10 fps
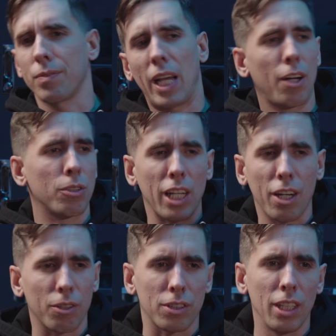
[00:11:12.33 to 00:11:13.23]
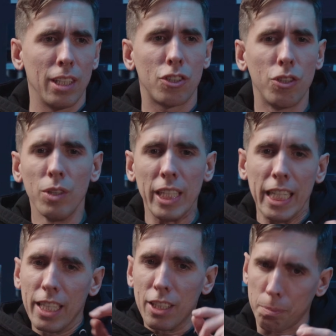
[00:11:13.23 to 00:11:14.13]
hours tuning
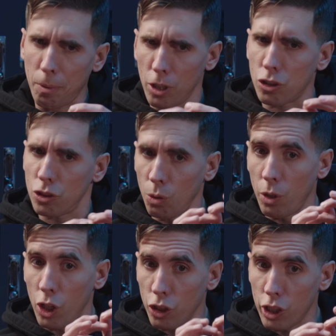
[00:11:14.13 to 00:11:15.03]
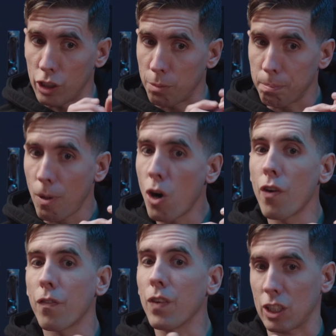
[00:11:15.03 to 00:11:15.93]
in this part just so it's
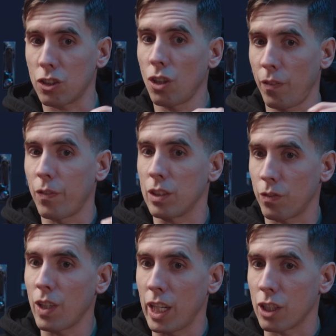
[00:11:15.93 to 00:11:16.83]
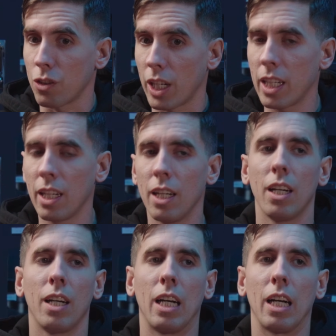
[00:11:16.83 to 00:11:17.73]
perfect surface finish, right?
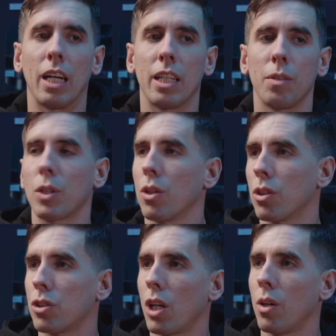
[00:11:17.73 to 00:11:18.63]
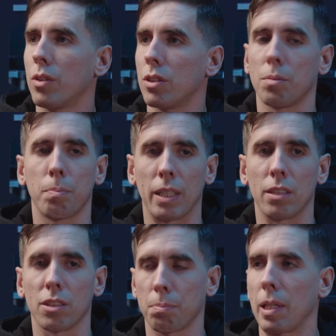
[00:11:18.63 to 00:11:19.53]
And then we go to the show and there's this big
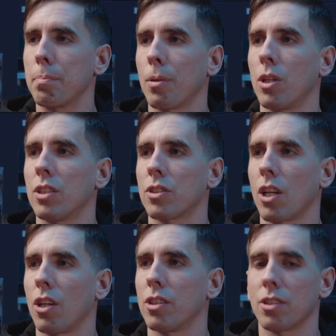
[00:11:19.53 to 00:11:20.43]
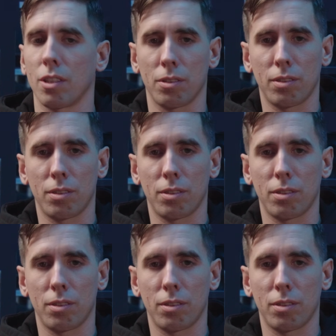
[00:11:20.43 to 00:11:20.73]
display part and it's got all these little